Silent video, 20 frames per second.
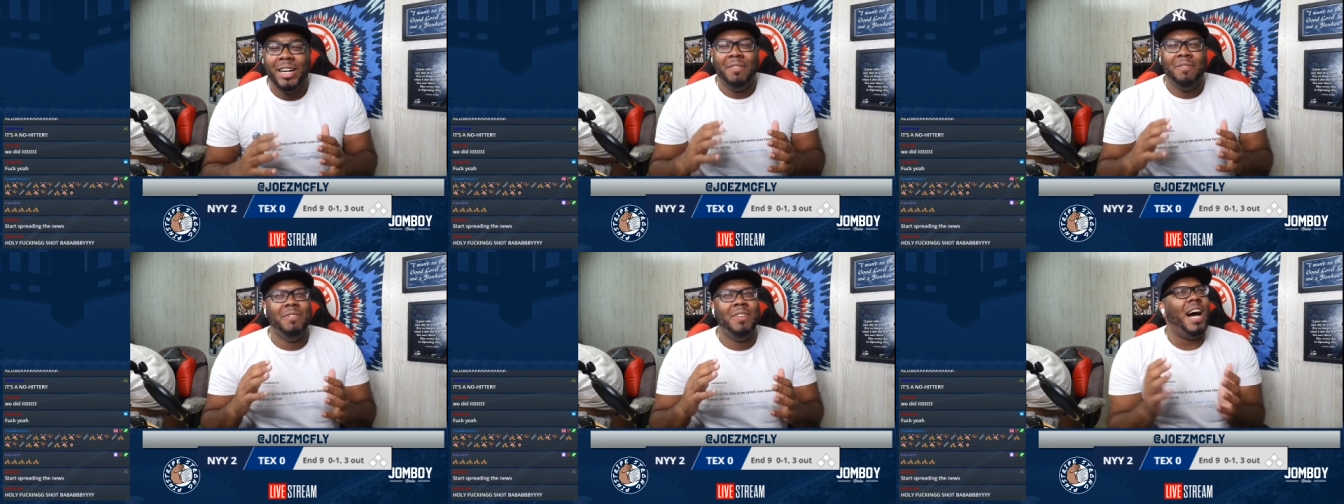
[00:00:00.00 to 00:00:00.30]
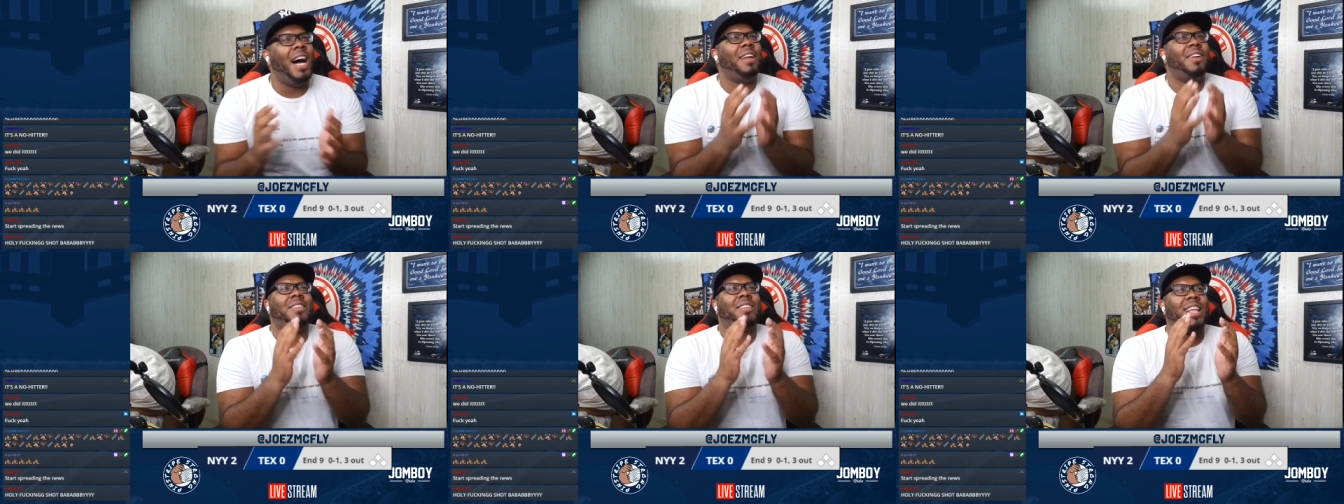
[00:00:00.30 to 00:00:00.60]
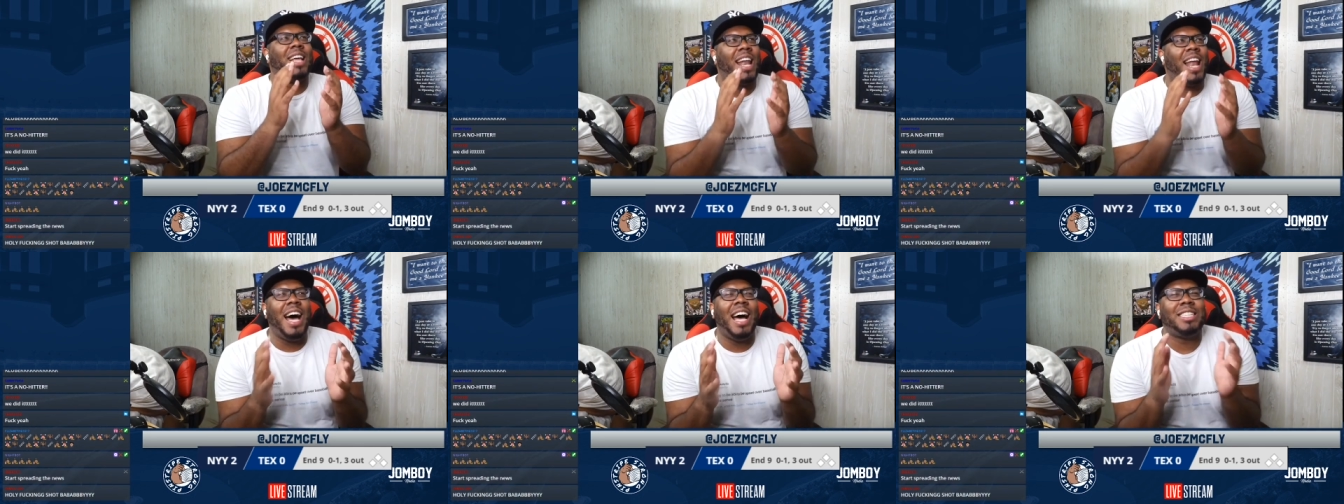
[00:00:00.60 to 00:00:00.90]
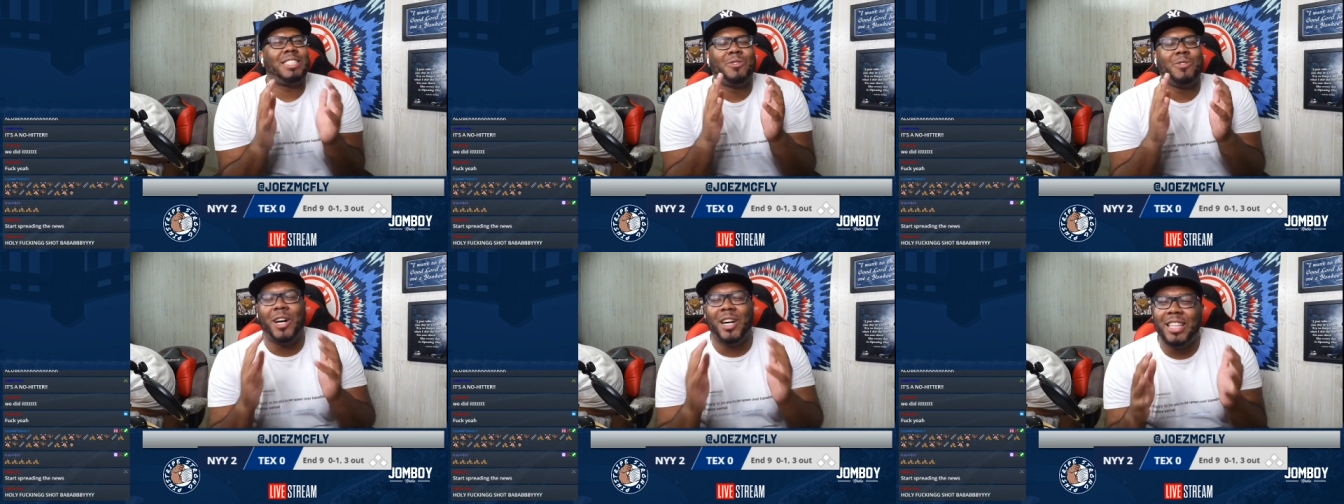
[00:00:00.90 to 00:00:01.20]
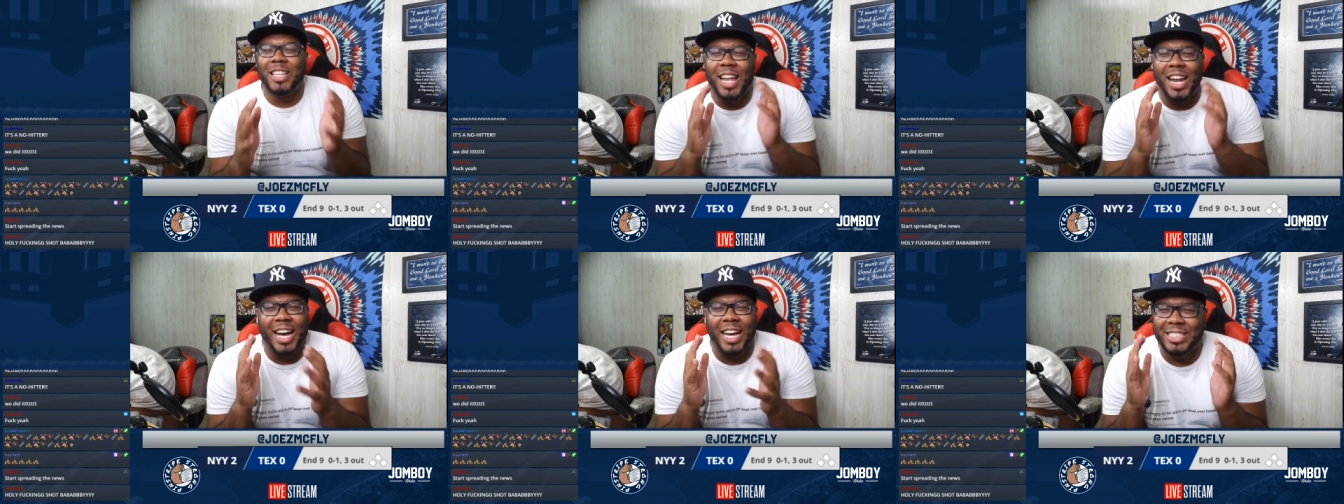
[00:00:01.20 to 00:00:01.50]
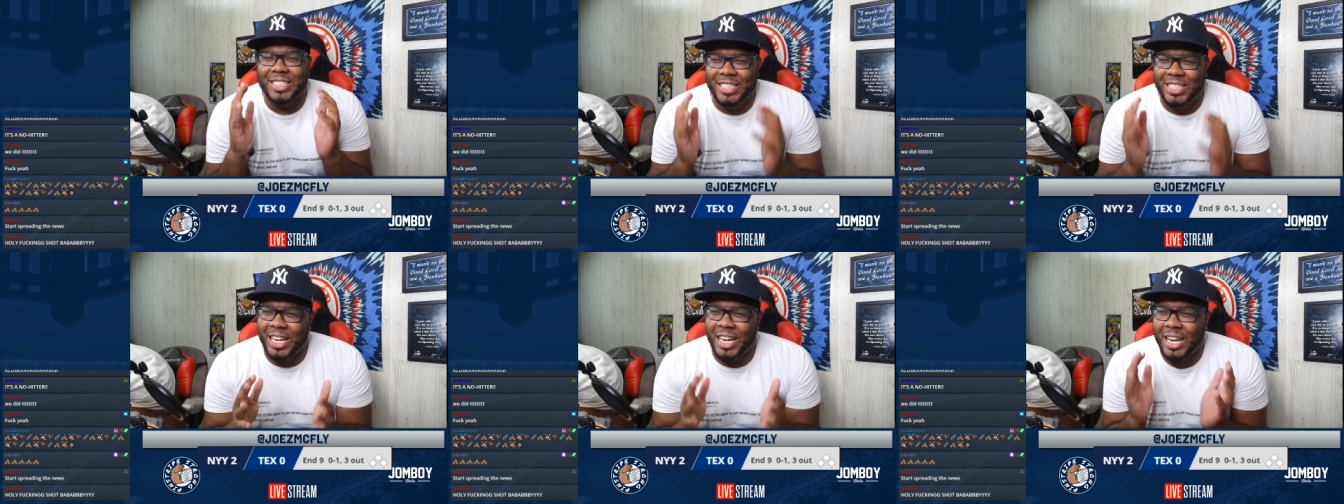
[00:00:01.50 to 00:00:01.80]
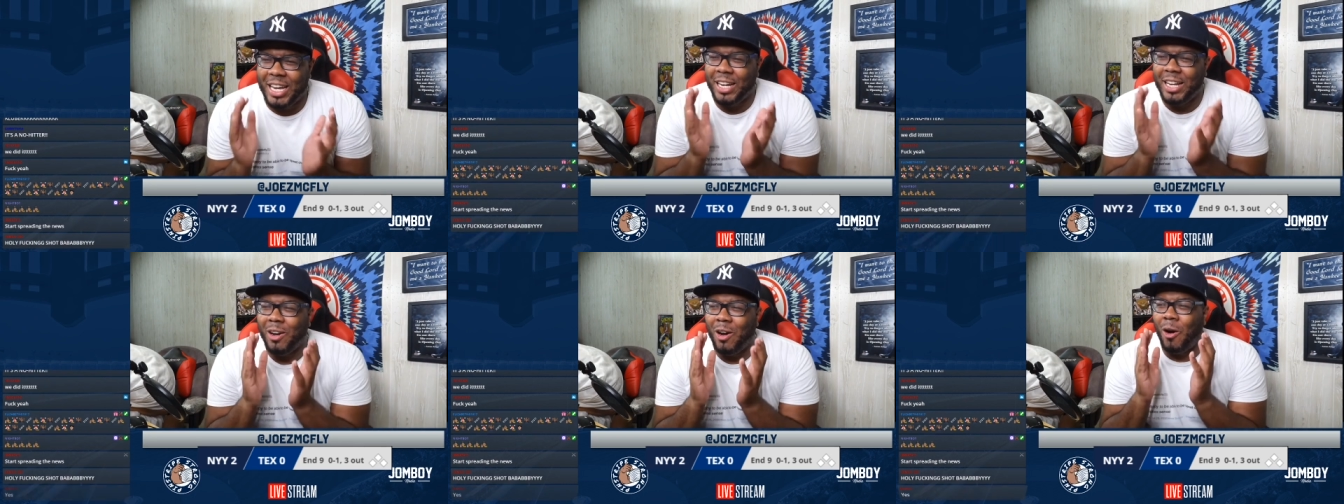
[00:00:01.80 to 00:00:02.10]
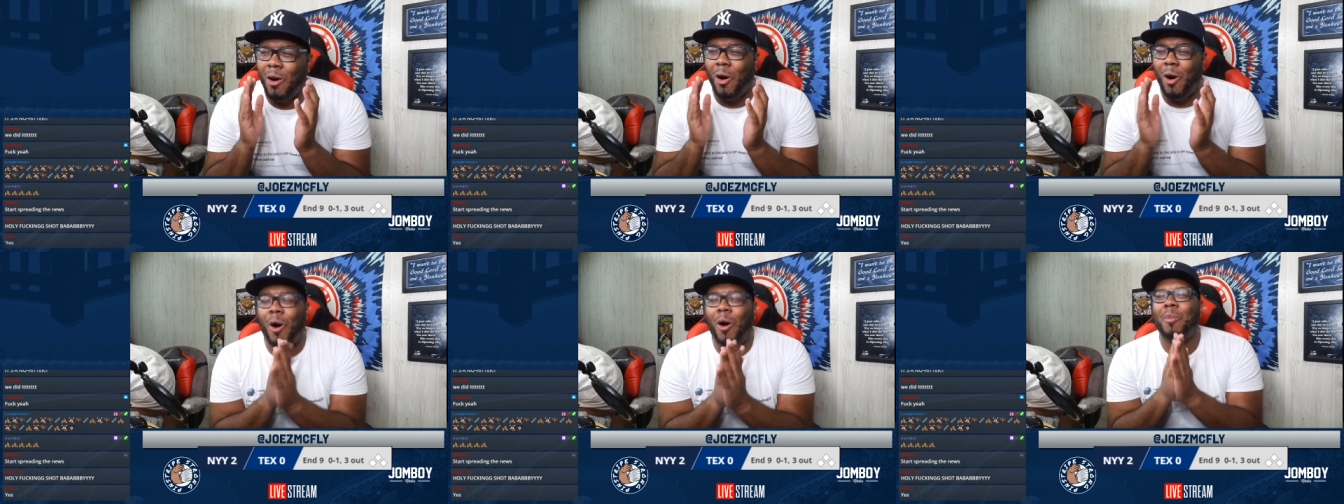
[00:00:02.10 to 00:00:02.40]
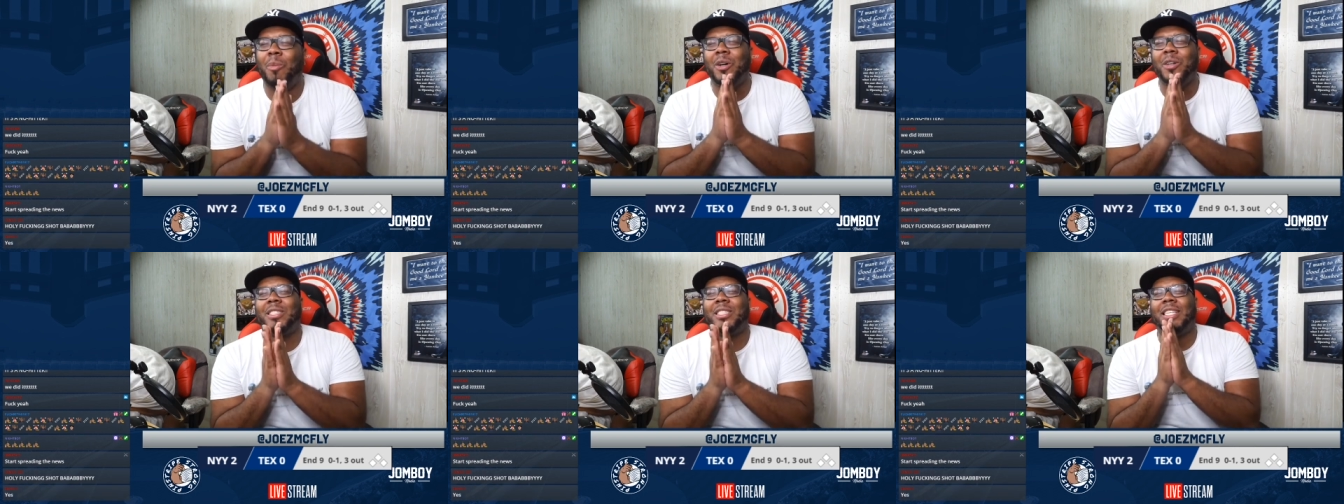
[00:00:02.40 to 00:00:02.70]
Man, the last one that I seen or almost